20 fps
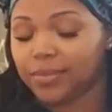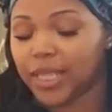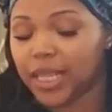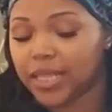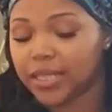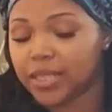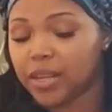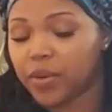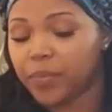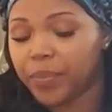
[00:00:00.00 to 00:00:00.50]

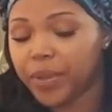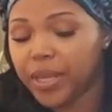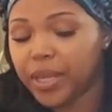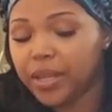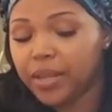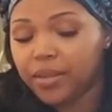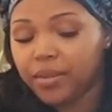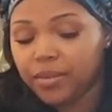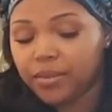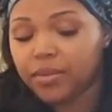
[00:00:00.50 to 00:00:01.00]
It's gonna
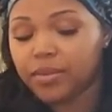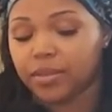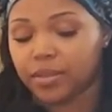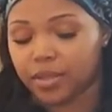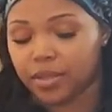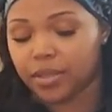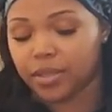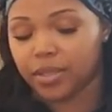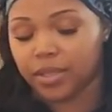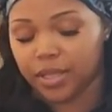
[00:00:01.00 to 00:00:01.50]
be,
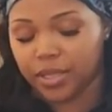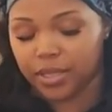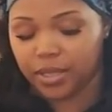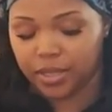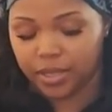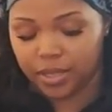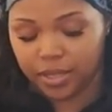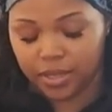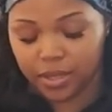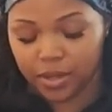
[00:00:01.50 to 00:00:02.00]

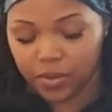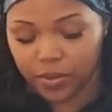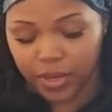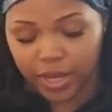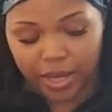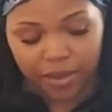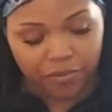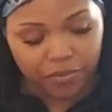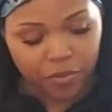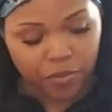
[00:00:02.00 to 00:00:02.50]
it's, it's gonna
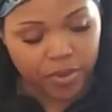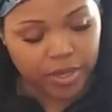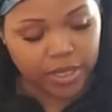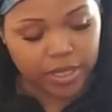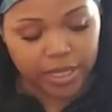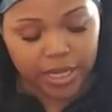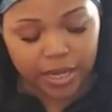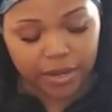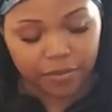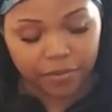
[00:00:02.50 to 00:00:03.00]
hit for what
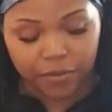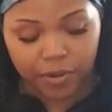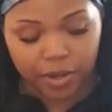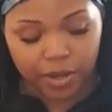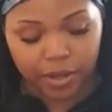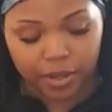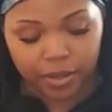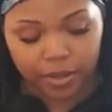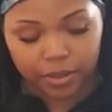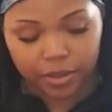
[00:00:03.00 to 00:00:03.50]
it's hitting
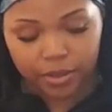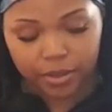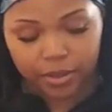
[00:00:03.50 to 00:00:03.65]
for.